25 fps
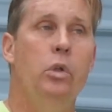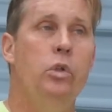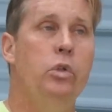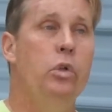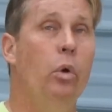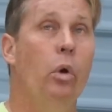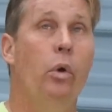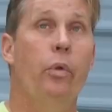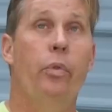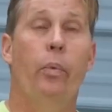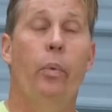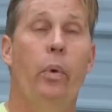
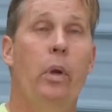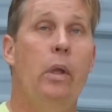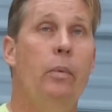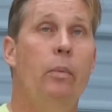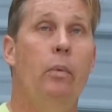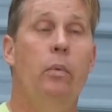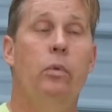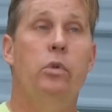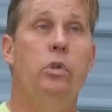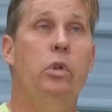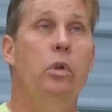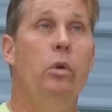2 or 3
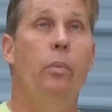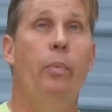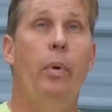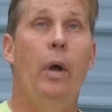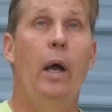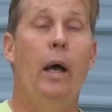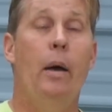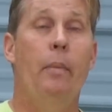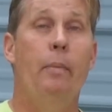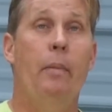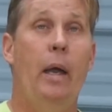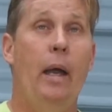
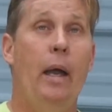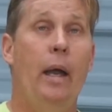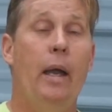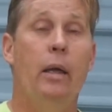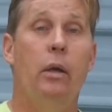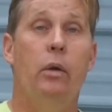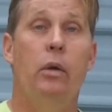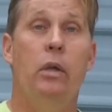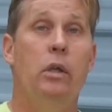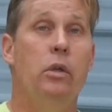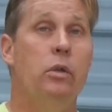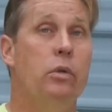2-pound
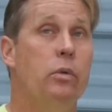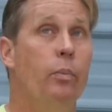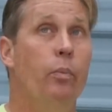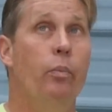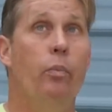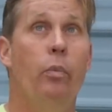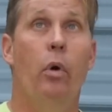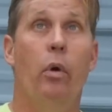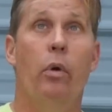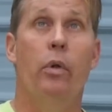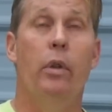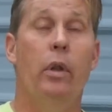bag is
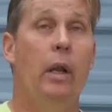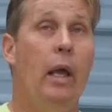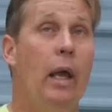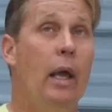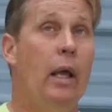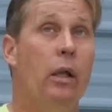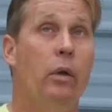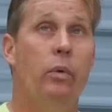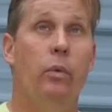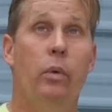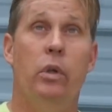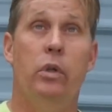more than
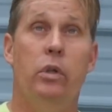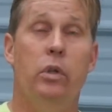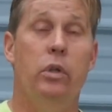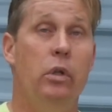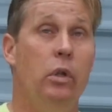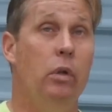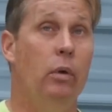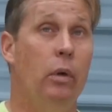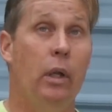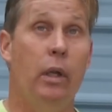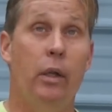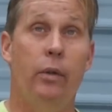adequate to
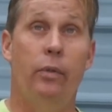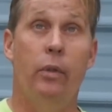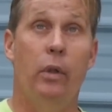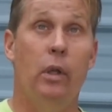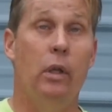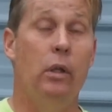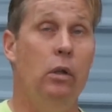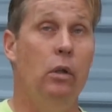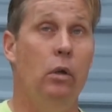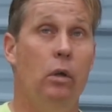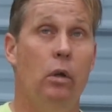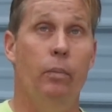do
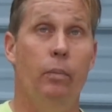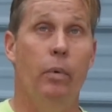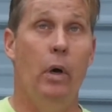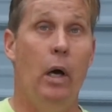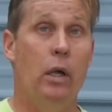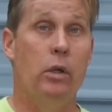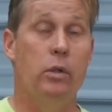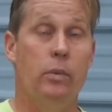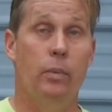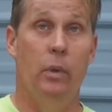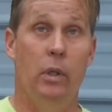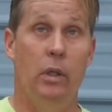anything you could
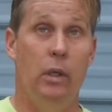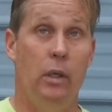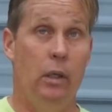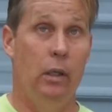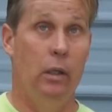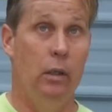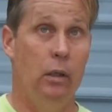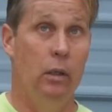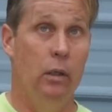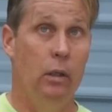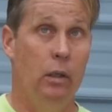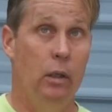possibly
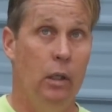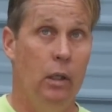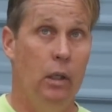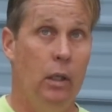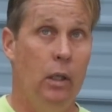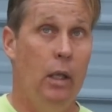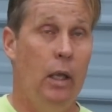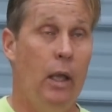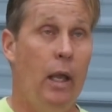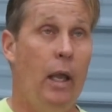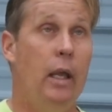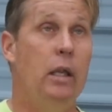need.
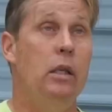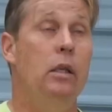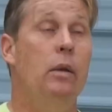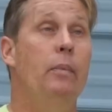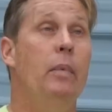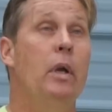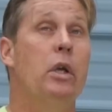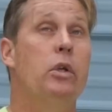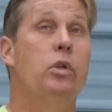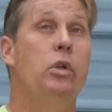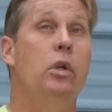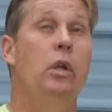And you
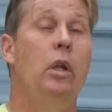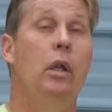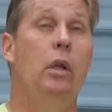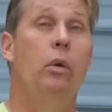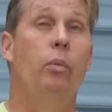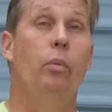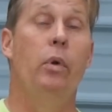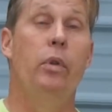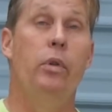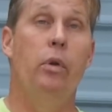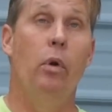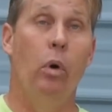mix it
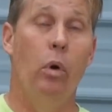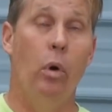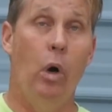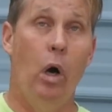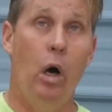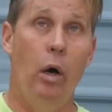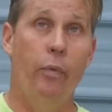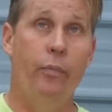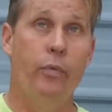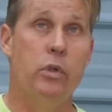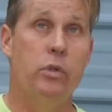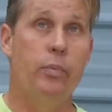in with your
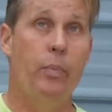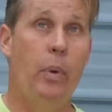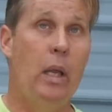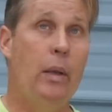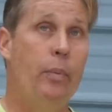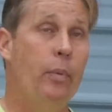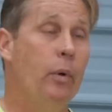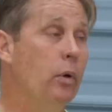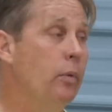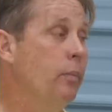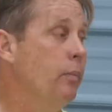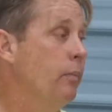office
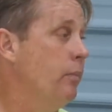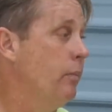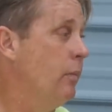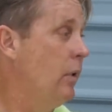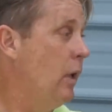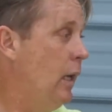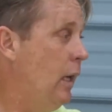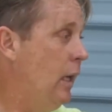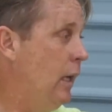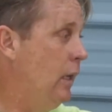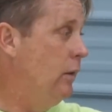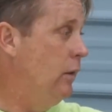paper
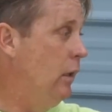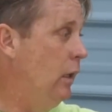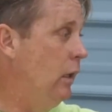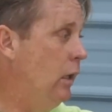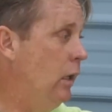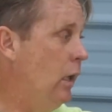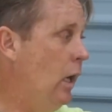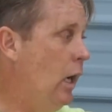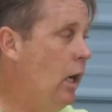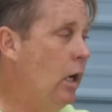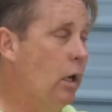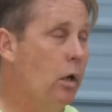and
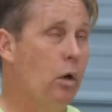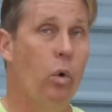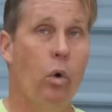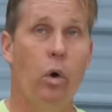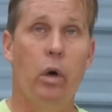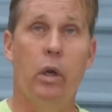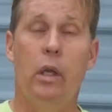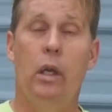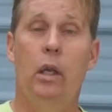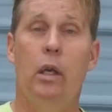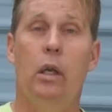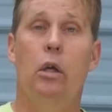the
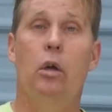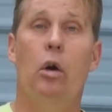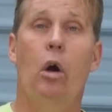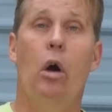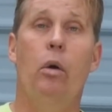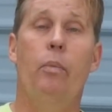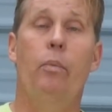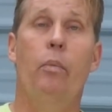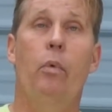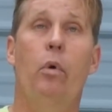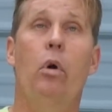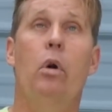corrugated
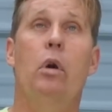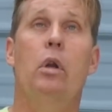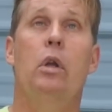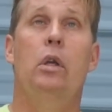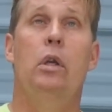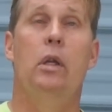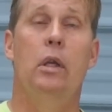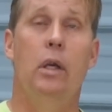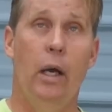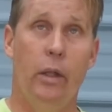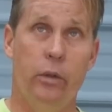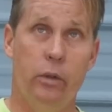cardboard,
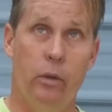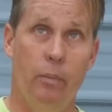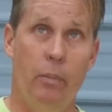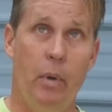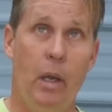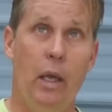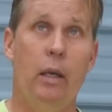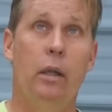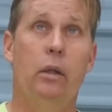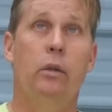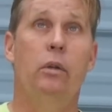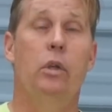and you got the
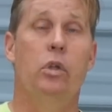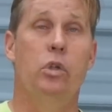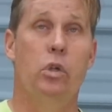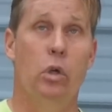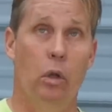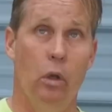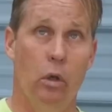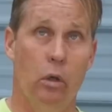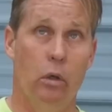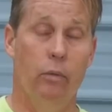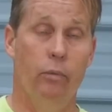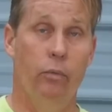bedding that
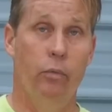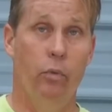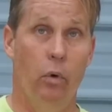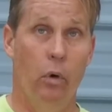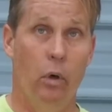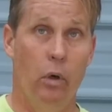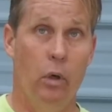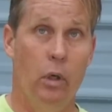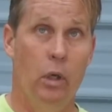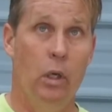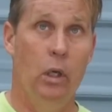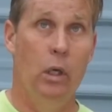you're looking
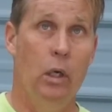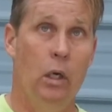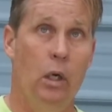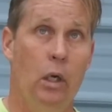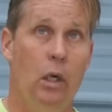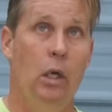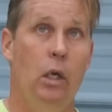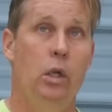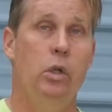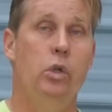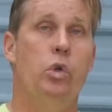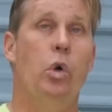for.
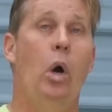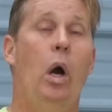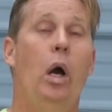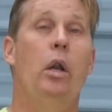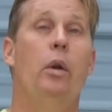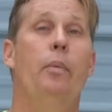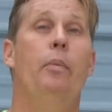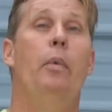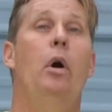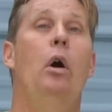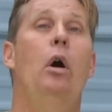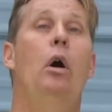
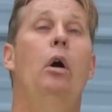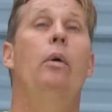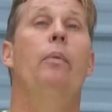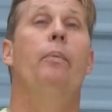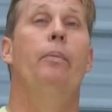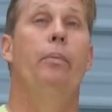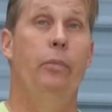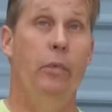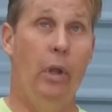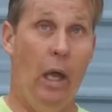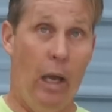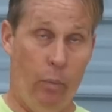Tried them all.
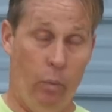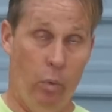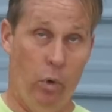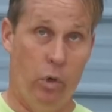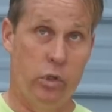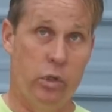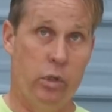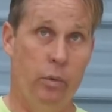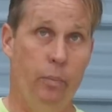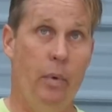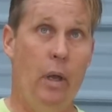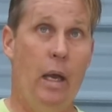That
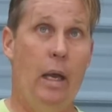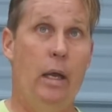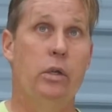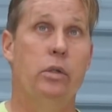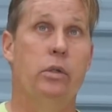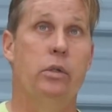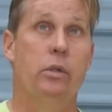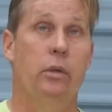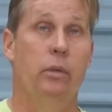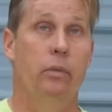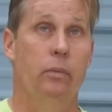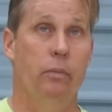works the
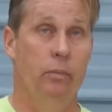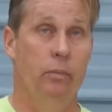best.